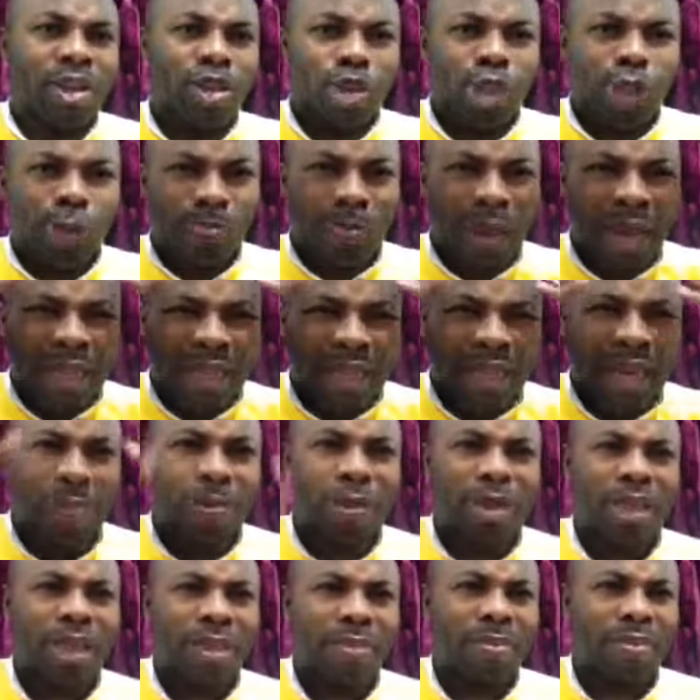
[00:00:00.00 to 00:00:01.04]
You spend
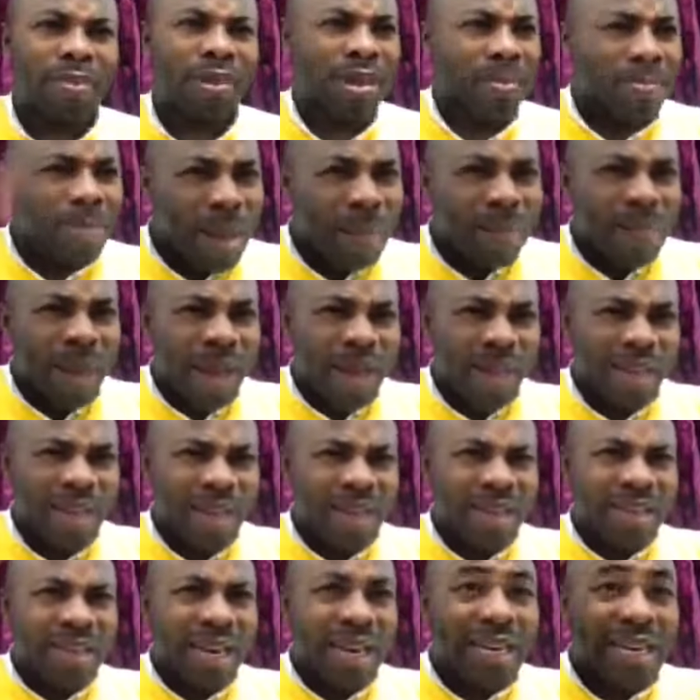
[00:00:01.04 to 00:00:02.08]
time with Him. Remember
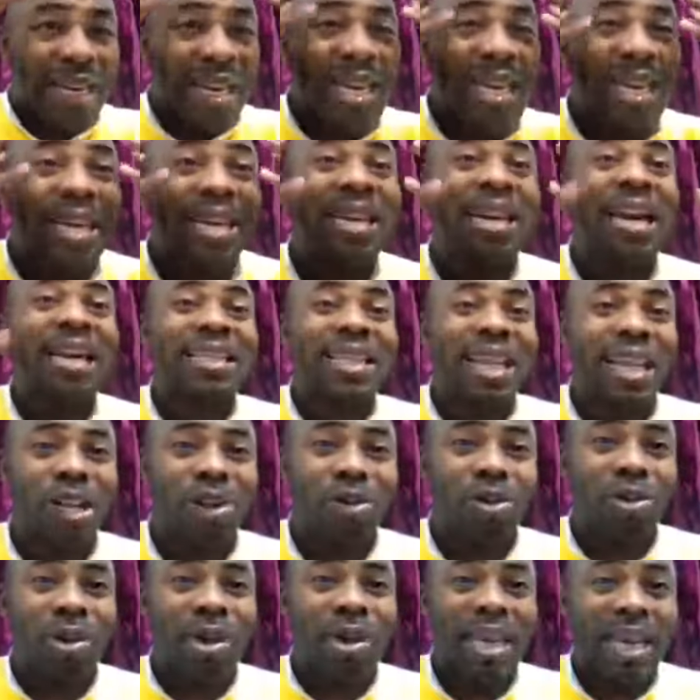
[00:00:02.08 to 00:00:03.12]
that He created
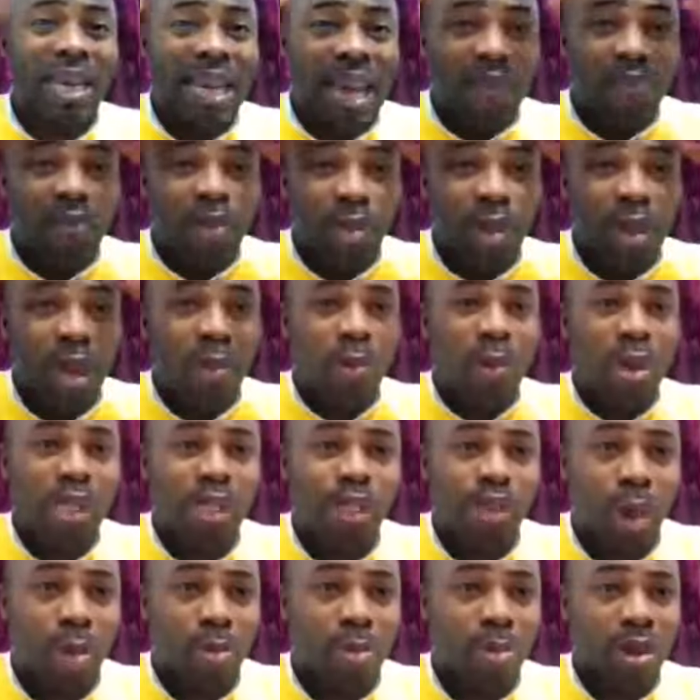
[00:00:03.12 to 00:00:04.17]
you. He gave you the
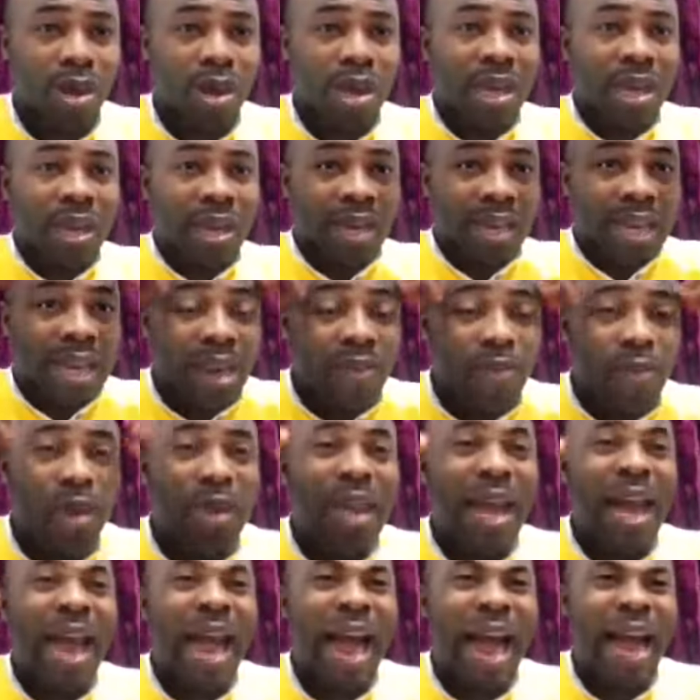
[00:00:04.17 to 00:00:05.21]
wisdom. He gave
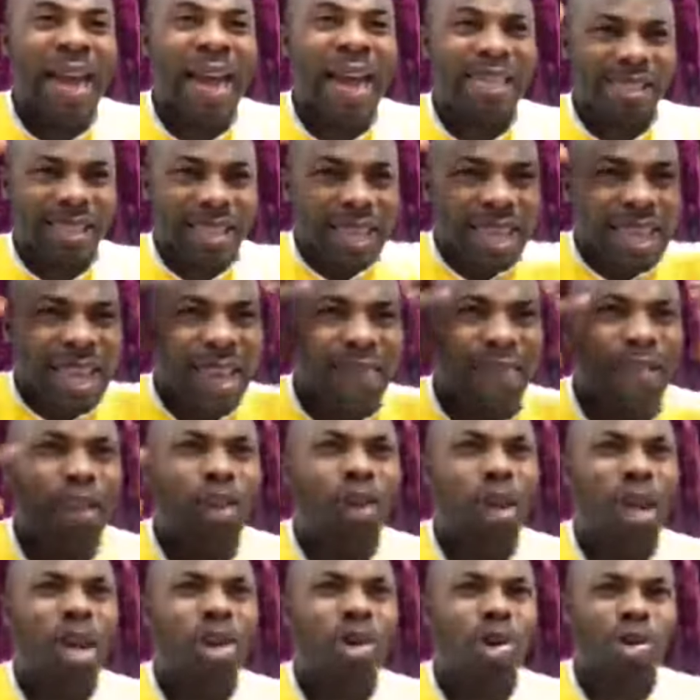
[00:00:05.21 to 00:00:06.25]
you the eyes. He gave you
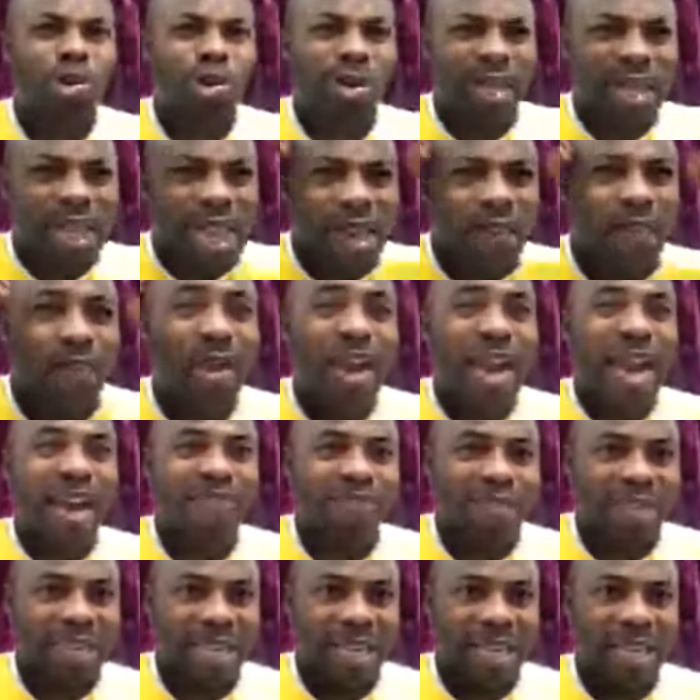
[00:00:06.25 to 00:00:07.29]
the nose. He gave you
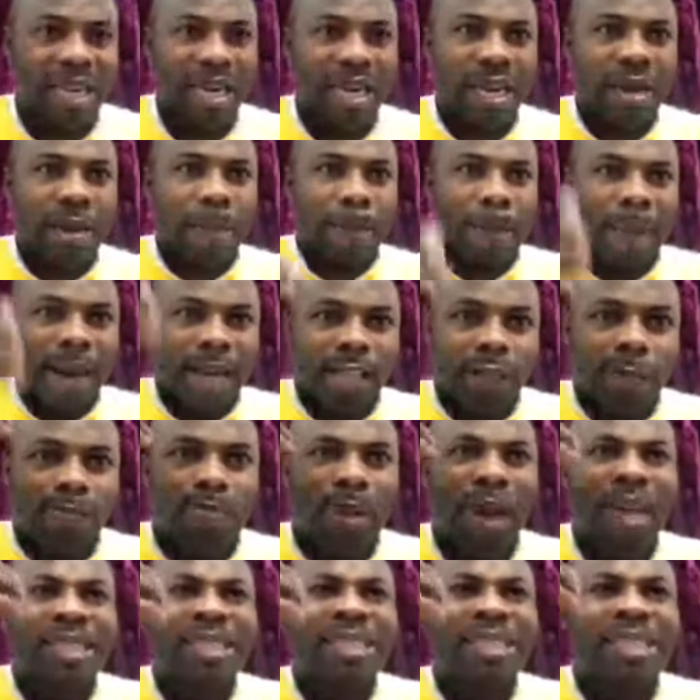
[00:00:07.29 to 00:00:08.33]
everything by
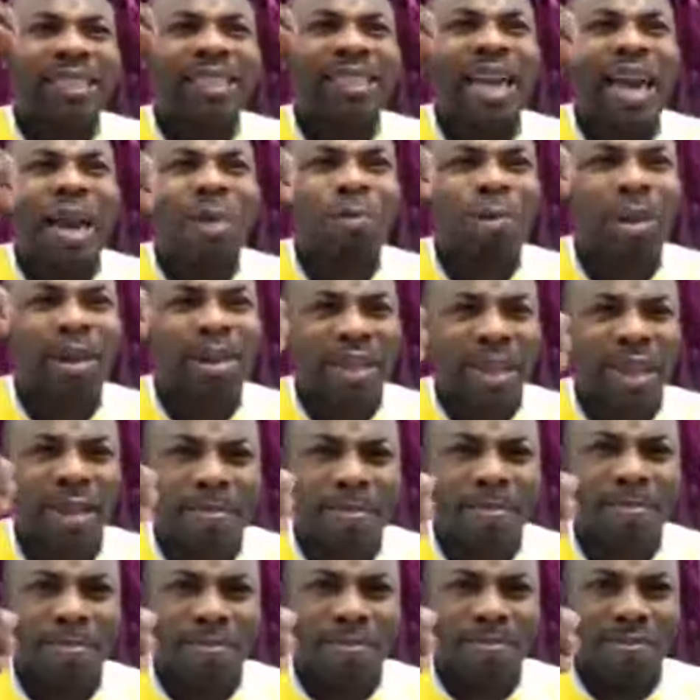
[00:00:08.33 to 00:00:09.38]
spending time with
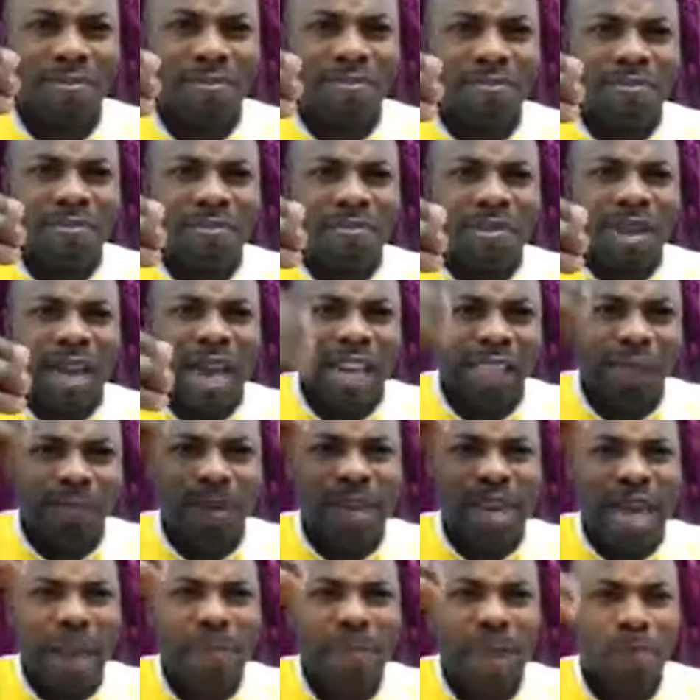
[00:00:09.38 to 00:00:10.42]
Him has
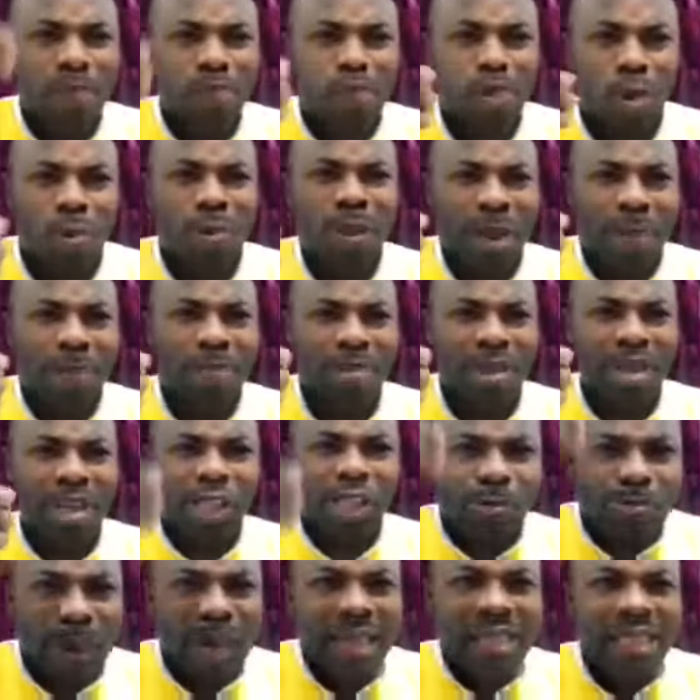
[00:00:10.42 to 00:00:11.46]
become a problem.
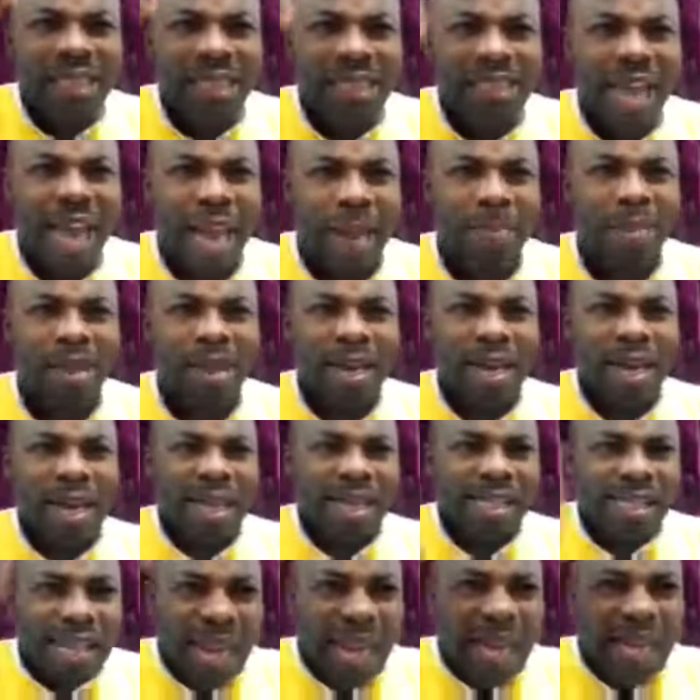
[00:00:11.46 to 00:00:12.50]
Spending time.
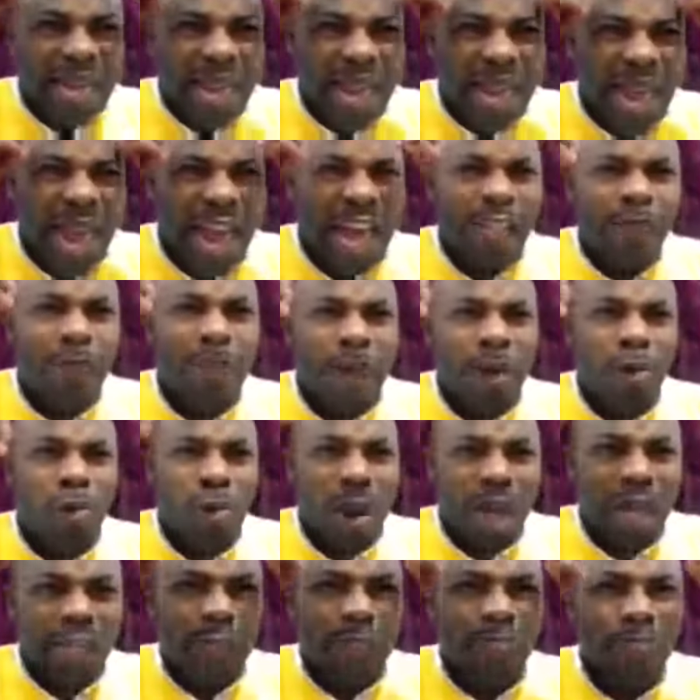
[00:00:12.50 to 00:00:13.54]
It's like a
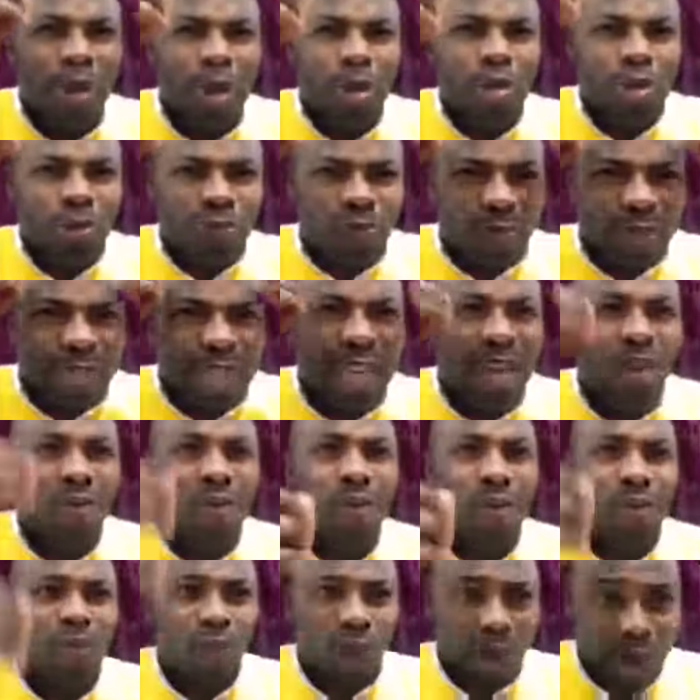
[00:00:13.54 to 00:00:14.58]
husband has bought
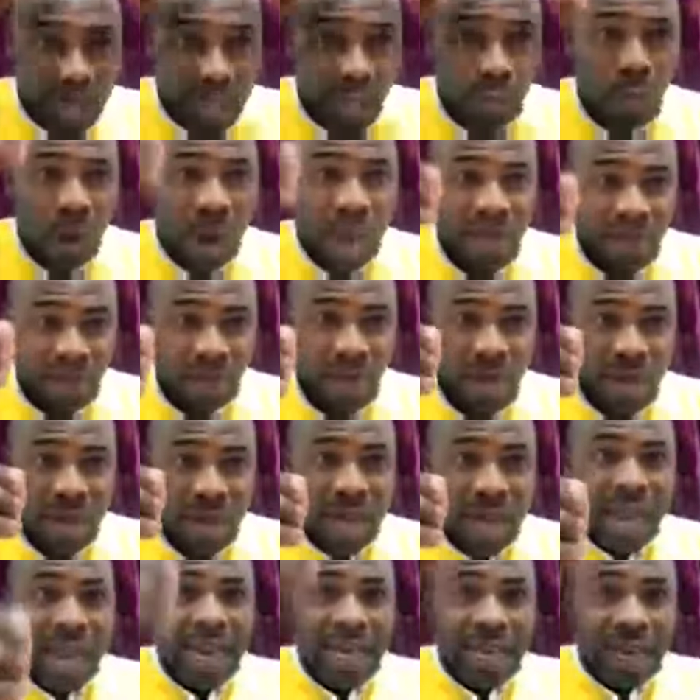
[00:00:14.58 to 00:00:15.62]
telephone for his wife,
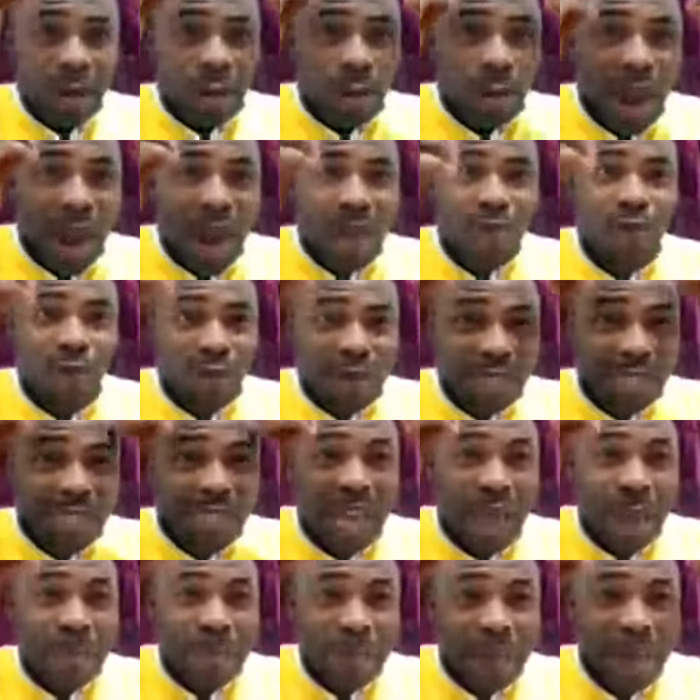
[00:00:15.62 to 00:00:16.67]
and the wife is
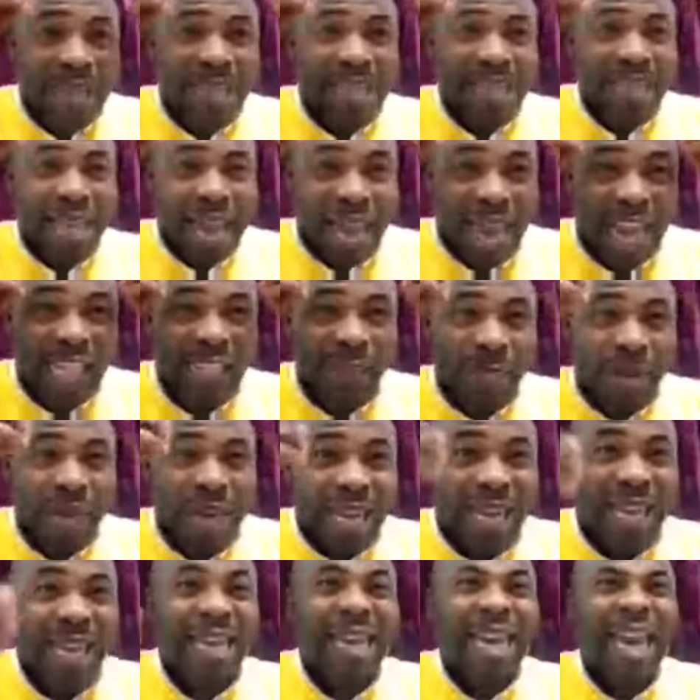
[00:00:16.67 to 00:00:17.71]
now minding the
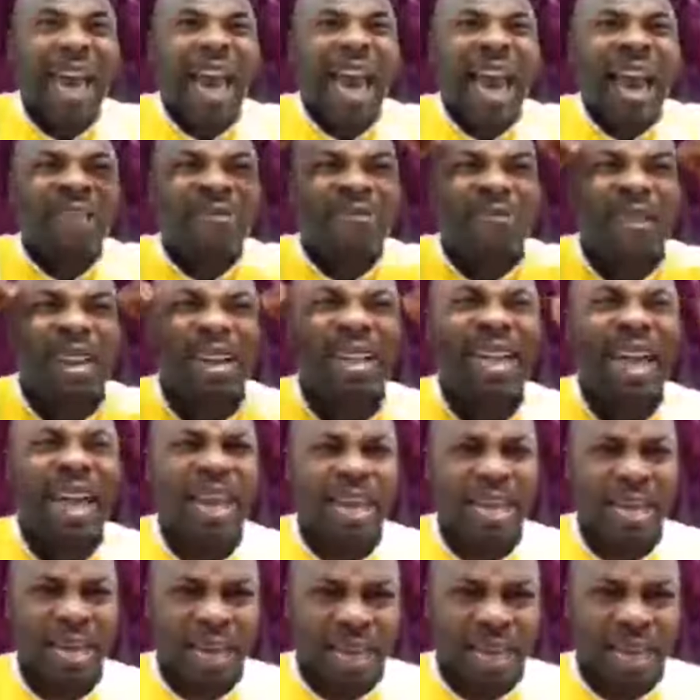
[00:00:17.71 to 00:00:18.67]
husband again every day.